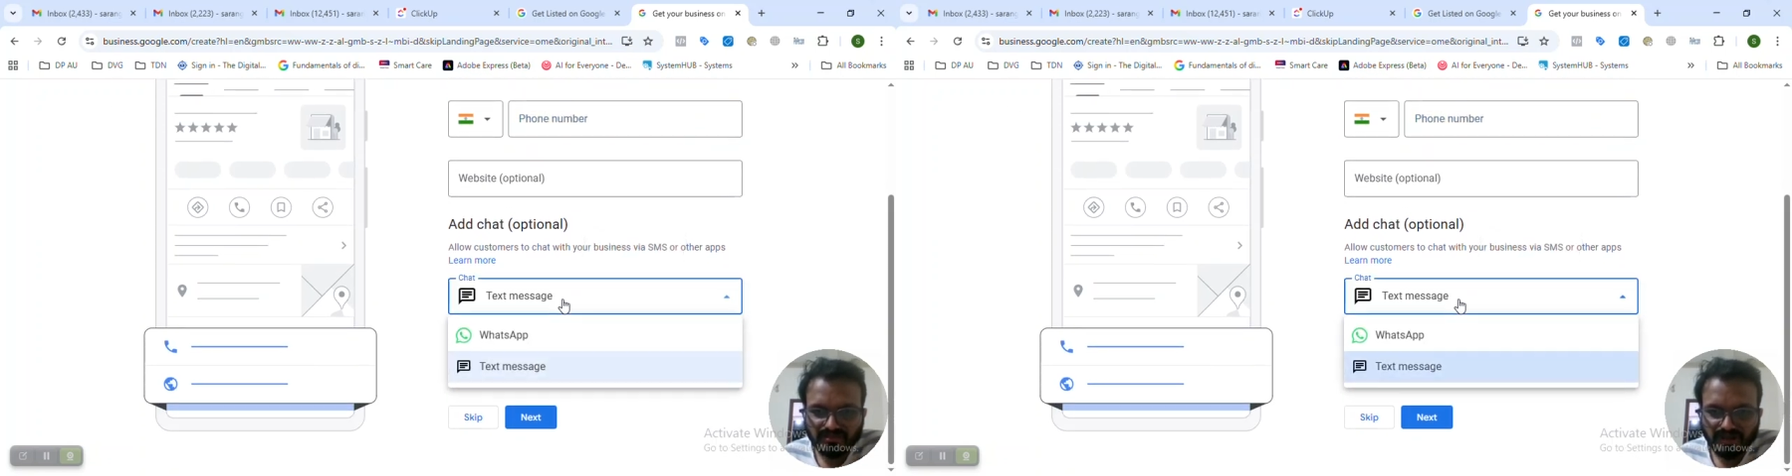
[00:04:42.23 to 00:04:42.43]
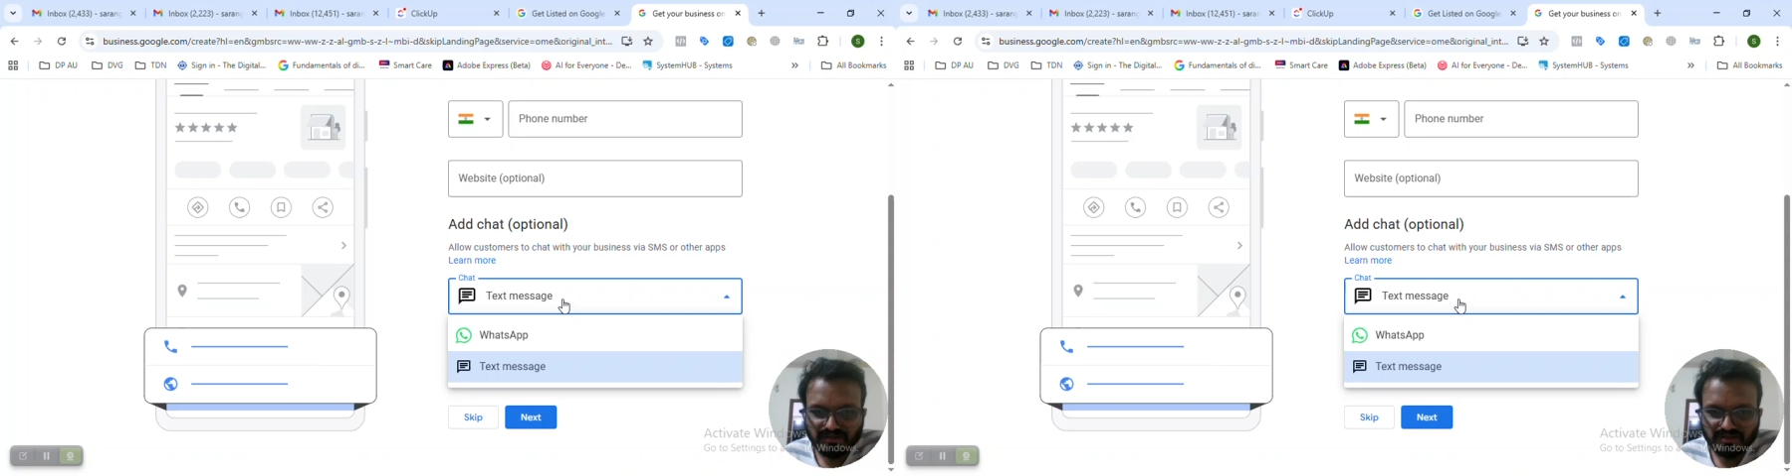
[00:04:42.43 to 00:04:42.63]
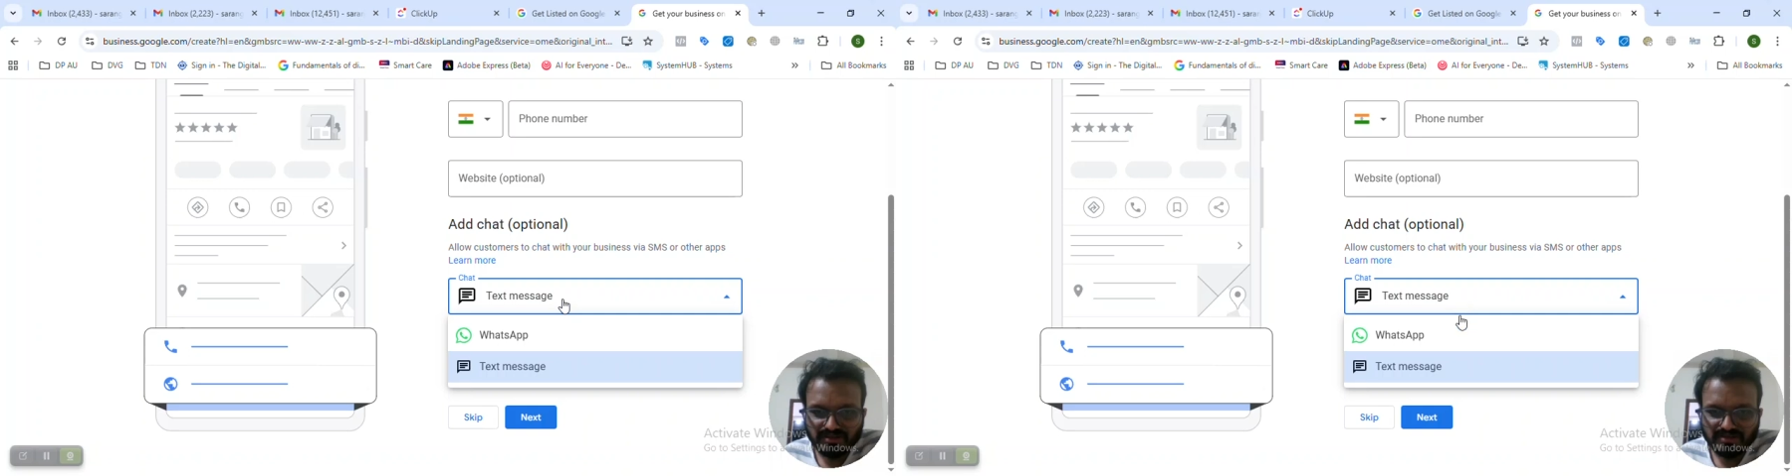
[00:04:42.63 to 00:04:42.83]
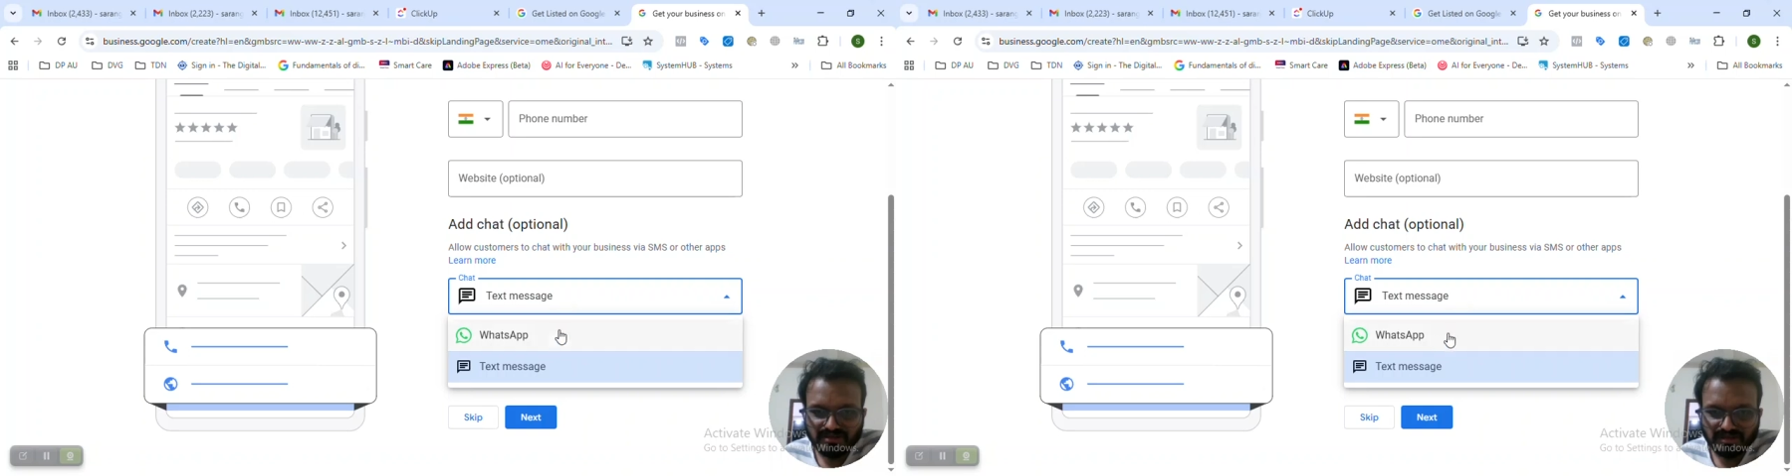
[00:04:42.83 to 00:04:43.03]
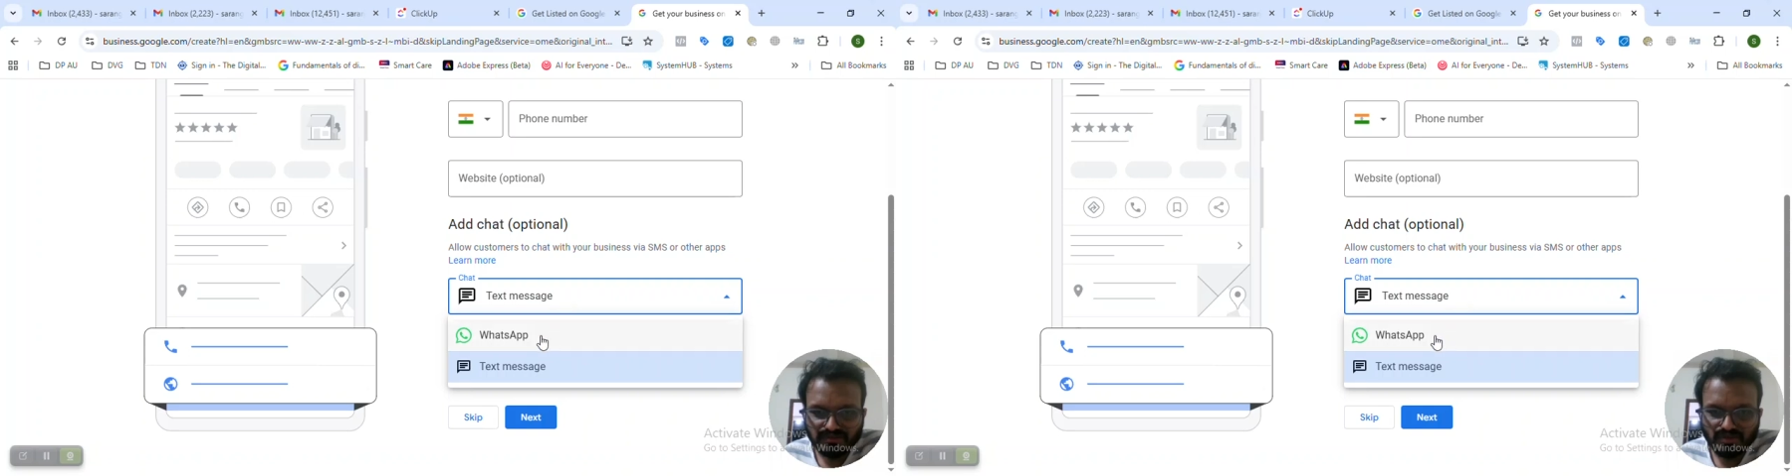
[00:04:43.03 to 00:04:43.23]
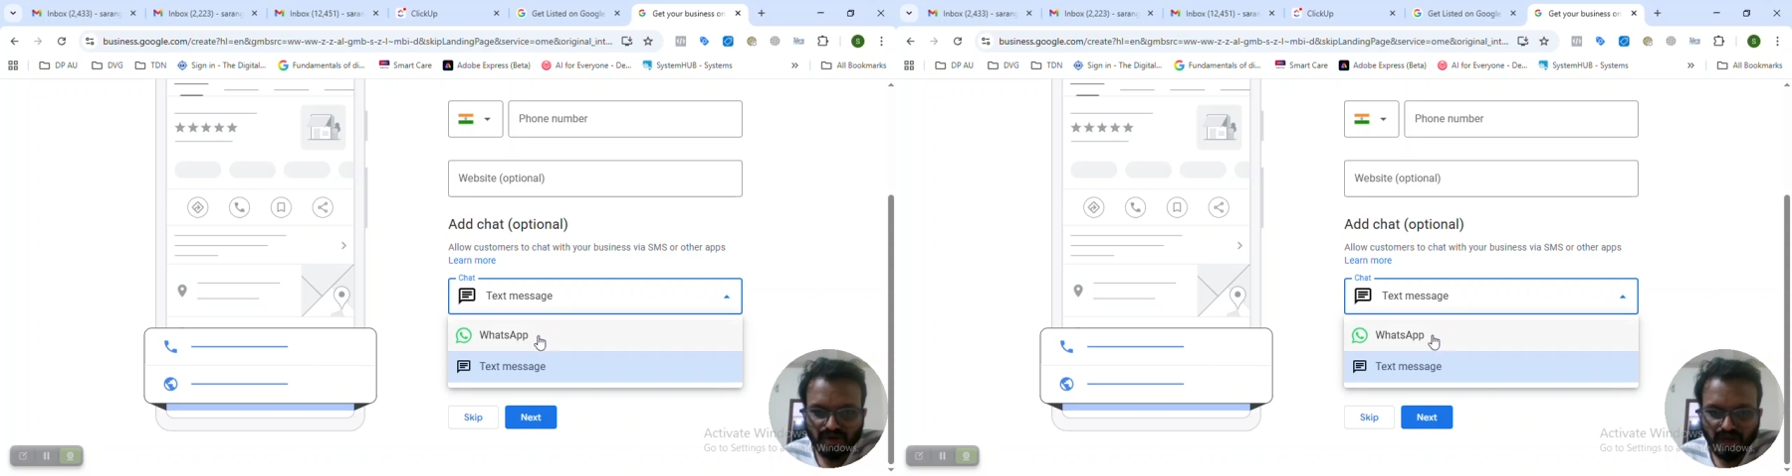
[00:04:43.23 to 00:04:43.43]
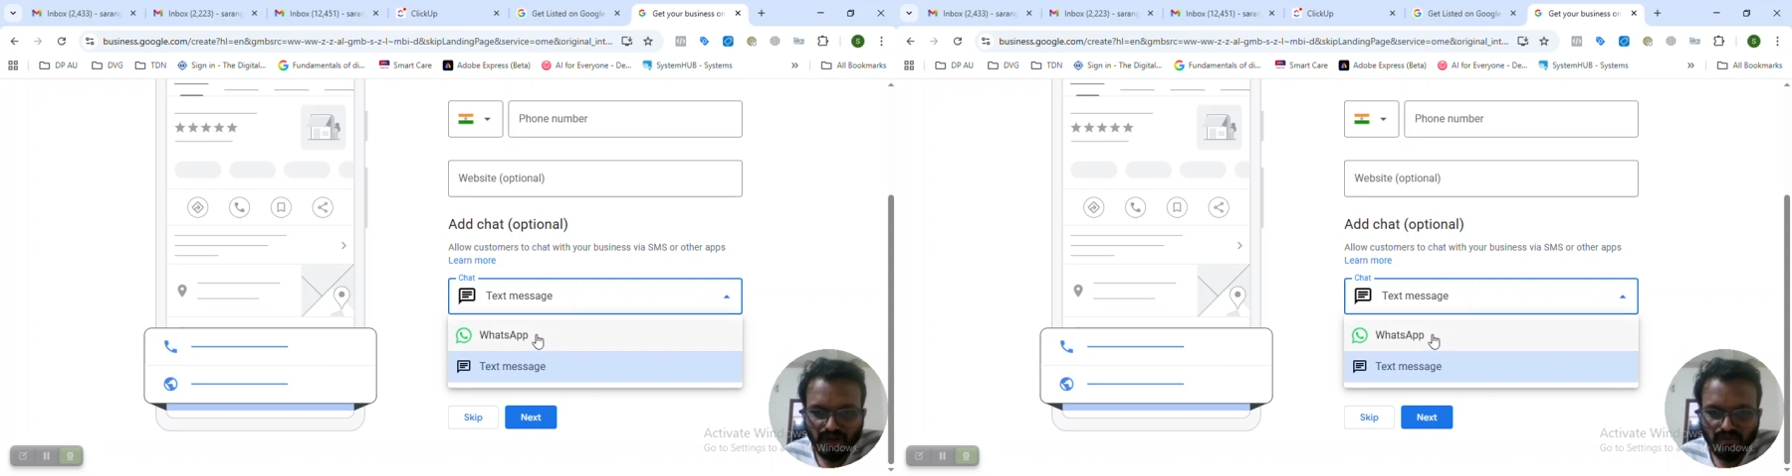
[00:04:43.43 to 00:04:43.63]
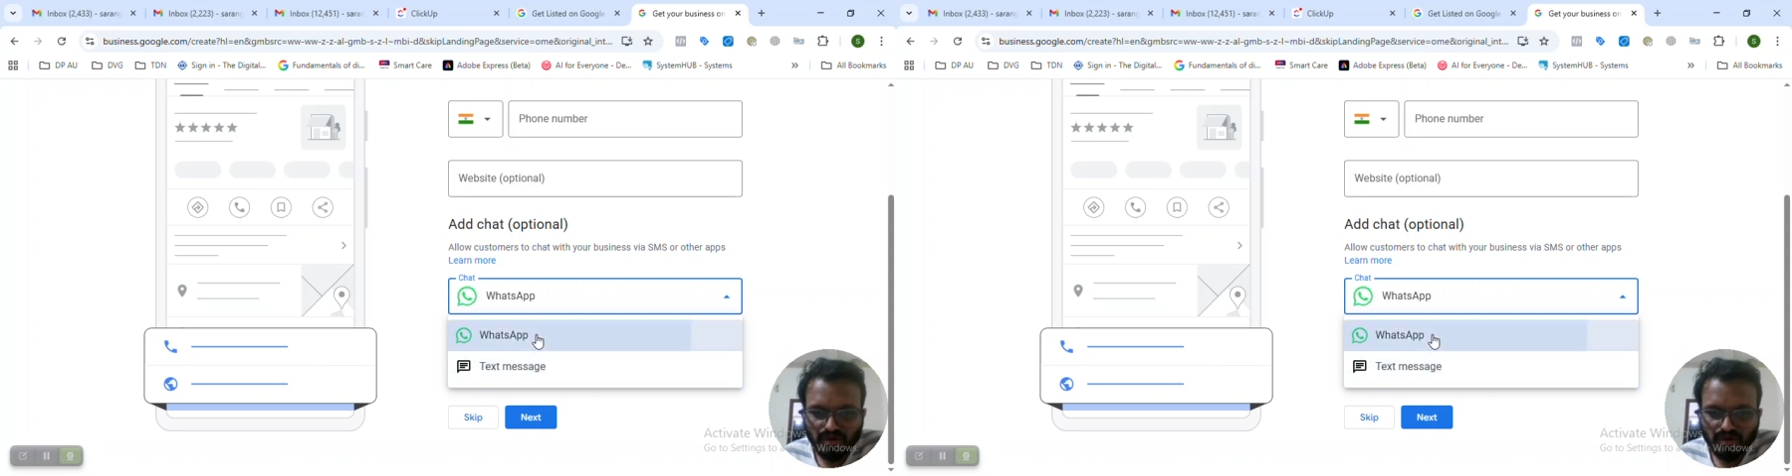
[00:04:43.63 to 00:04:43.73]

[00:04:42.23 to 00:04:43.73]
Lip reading: If you have WhatsApp,